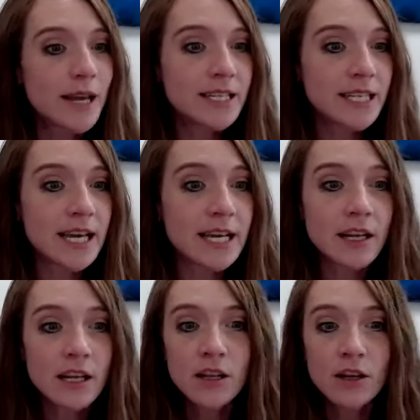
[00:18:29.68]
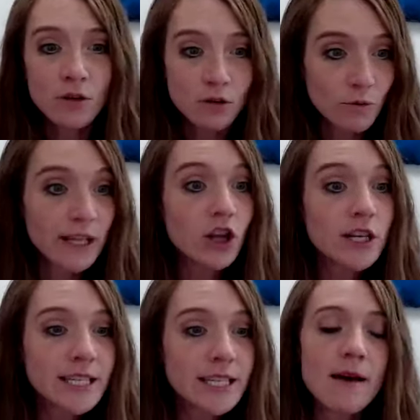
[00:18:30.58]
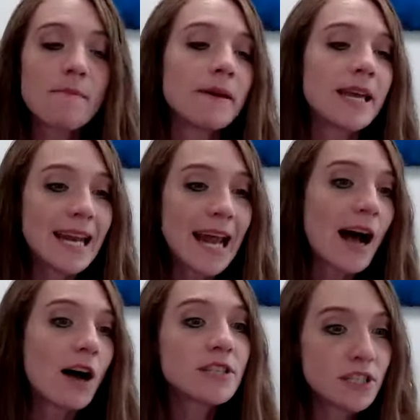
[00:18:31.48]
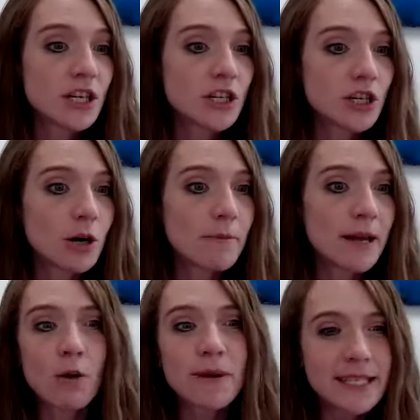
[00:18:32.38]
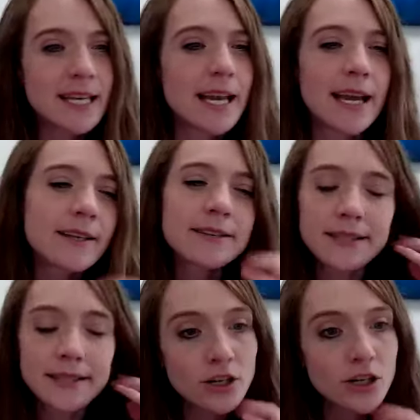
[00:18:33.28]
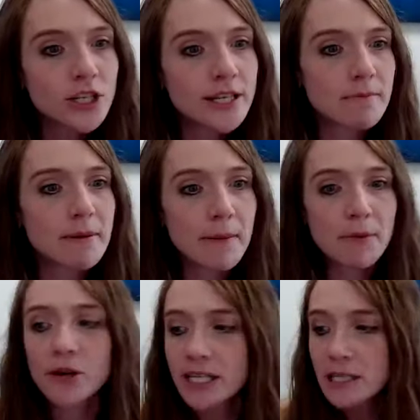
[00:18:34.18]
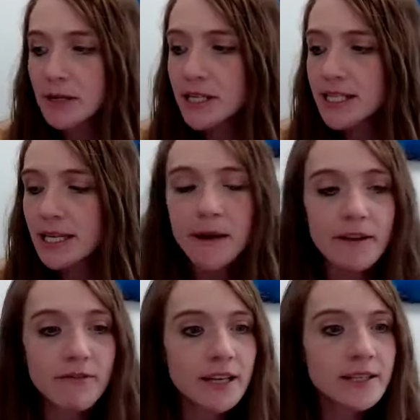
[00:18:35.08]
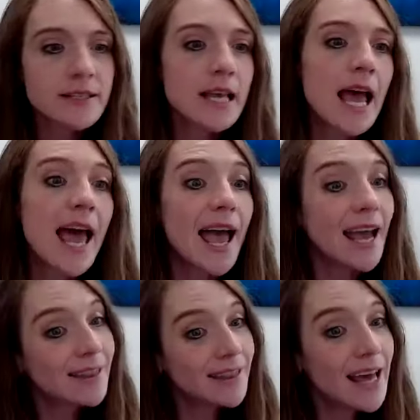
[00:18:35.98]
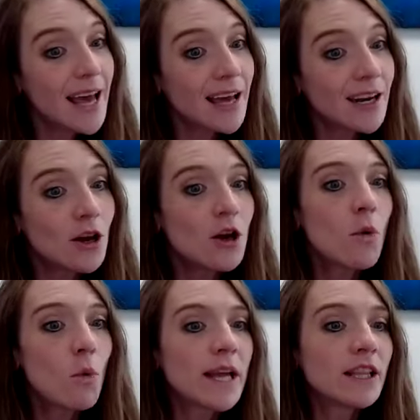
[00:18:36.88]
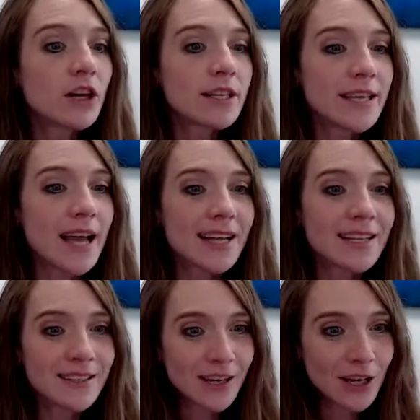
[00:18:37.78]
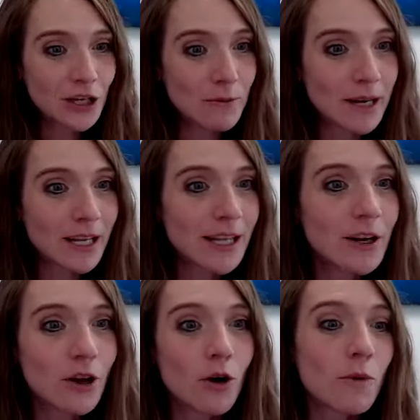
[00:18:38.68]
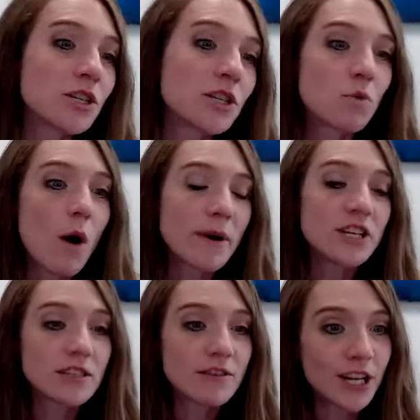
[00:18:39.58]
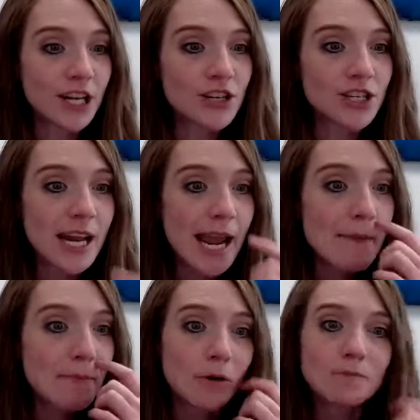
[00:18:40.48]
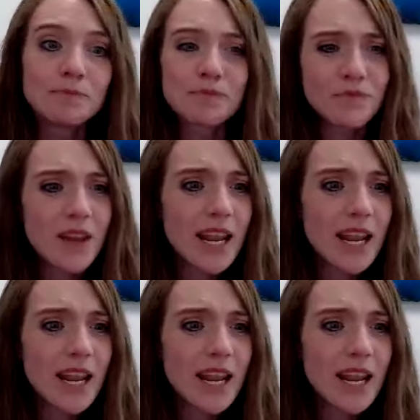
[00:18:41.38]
We looked at them in-house to determine, are we seeing synergies and people are experiencing benefits? And then we looked at human clinical, which is what we just finished in April.